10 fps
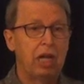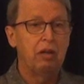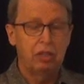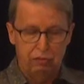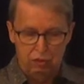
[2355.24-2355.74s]

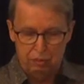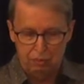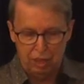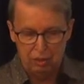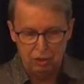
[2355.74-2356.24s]
out of our
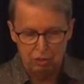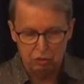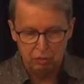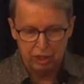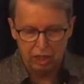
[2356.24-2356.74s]

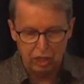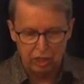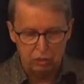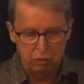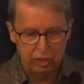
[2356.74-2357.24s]
problems. We
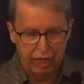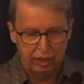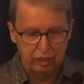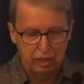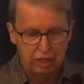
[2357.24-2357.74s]
cannot do that.